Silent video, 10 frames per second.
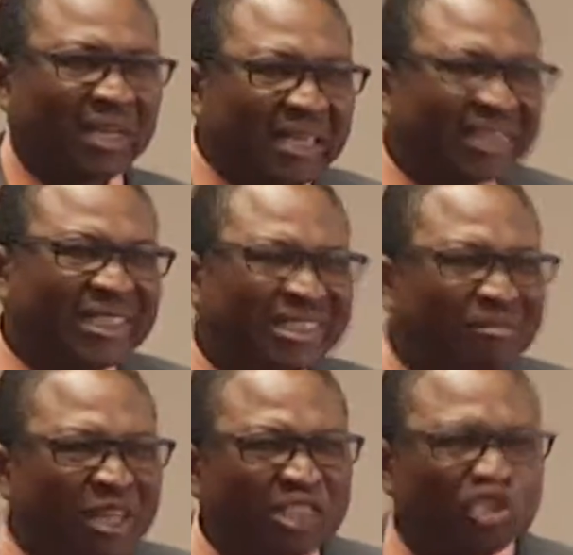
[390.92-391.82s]
It
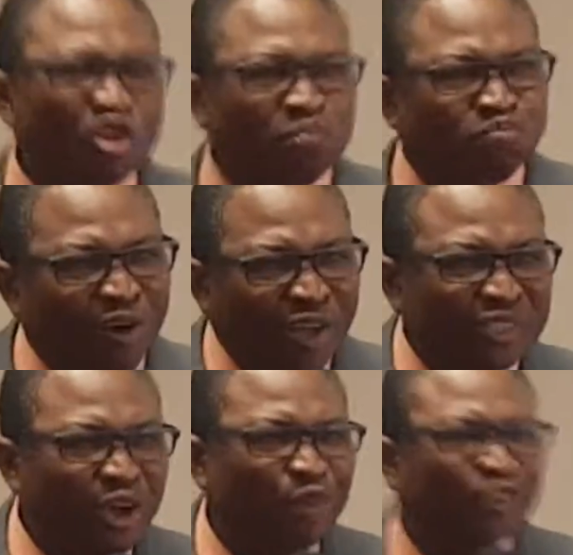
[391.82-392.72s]
is the
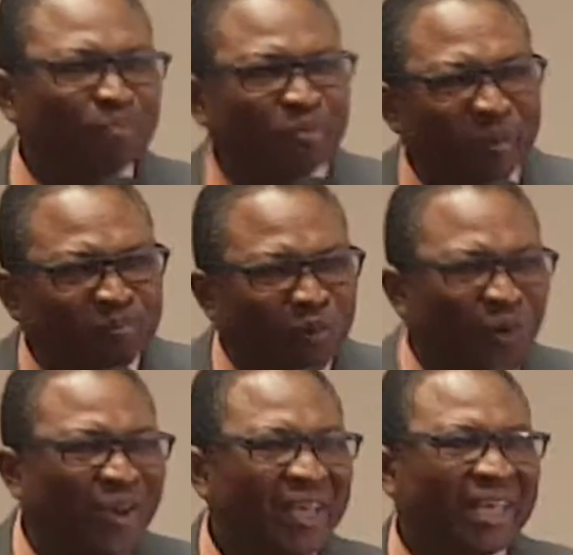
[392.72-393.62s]
support of the
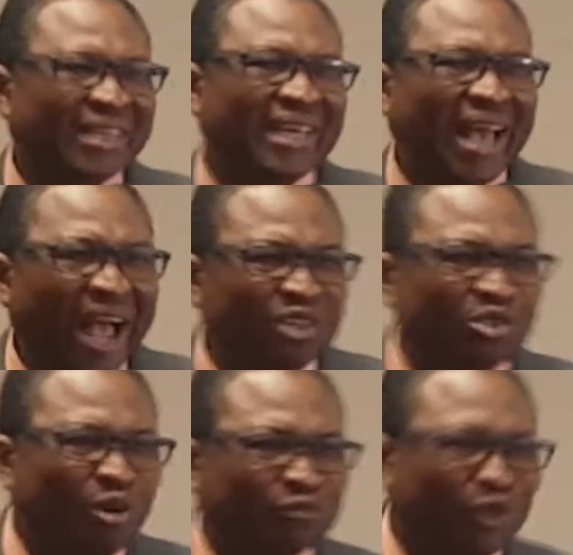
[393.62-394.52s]
people in the
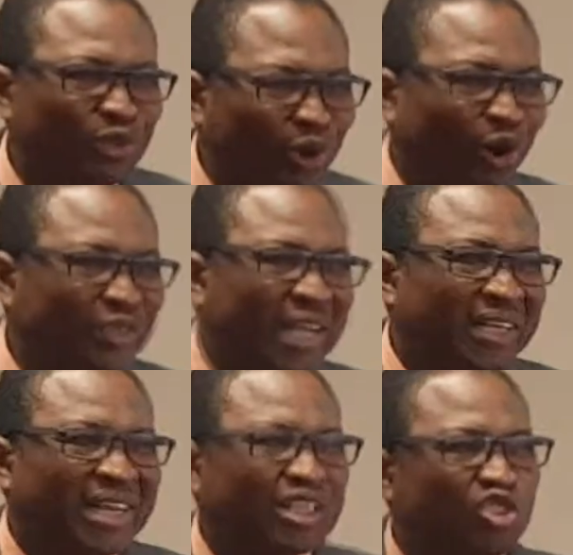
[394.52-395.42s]
house of the Lord
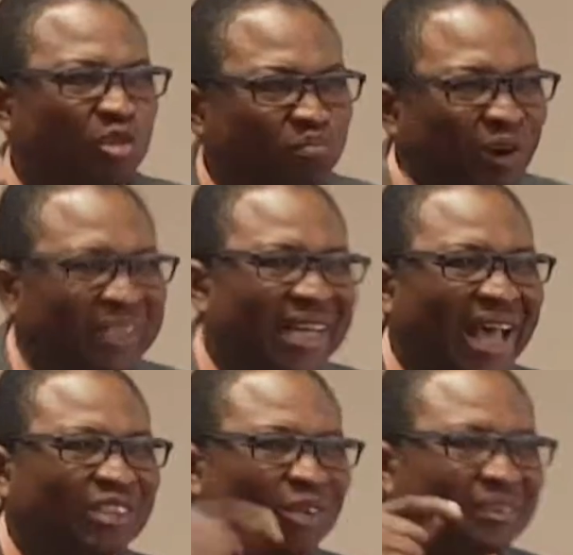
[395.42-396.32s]
that support the
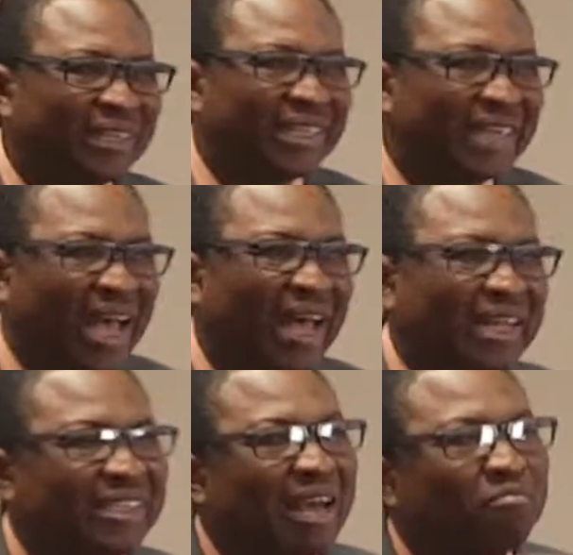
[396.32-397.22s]
hand of the leader
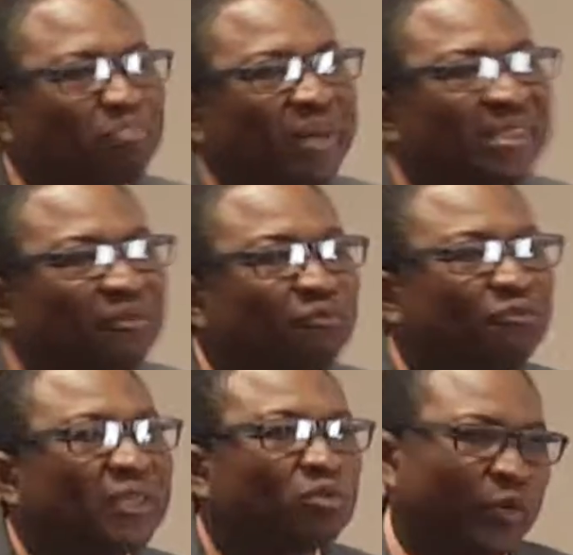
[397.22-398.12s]
that bring the
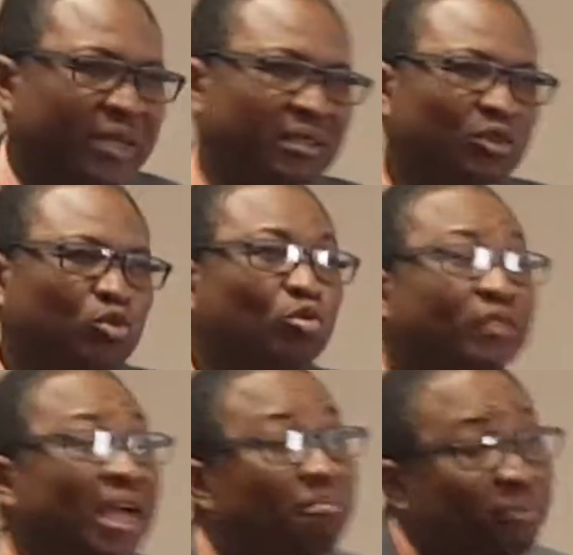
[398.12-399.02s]
victory through
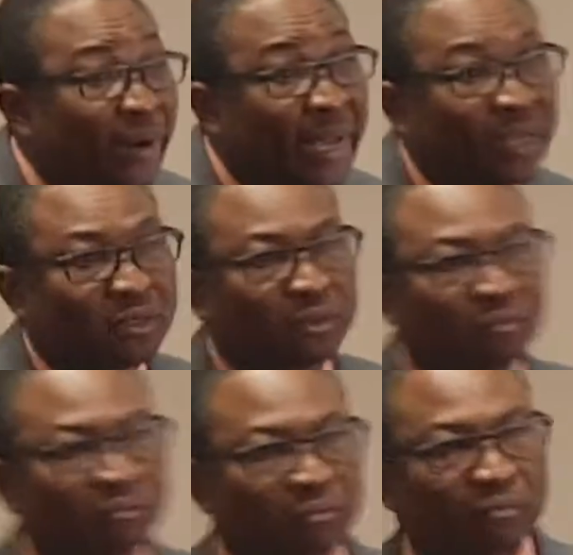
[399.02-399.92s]
their prayers.
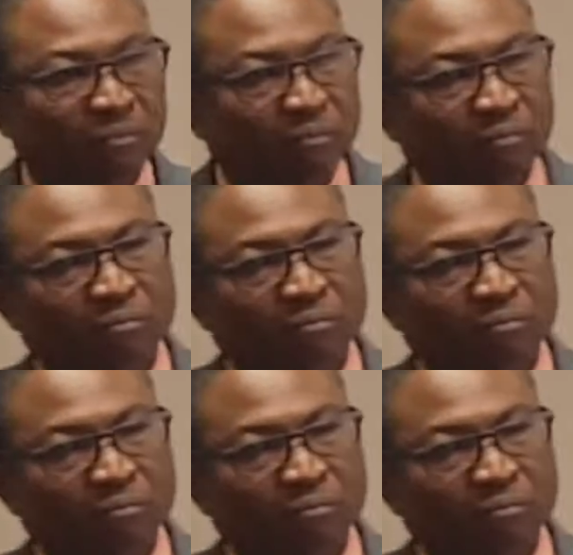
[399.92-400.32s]
Mm.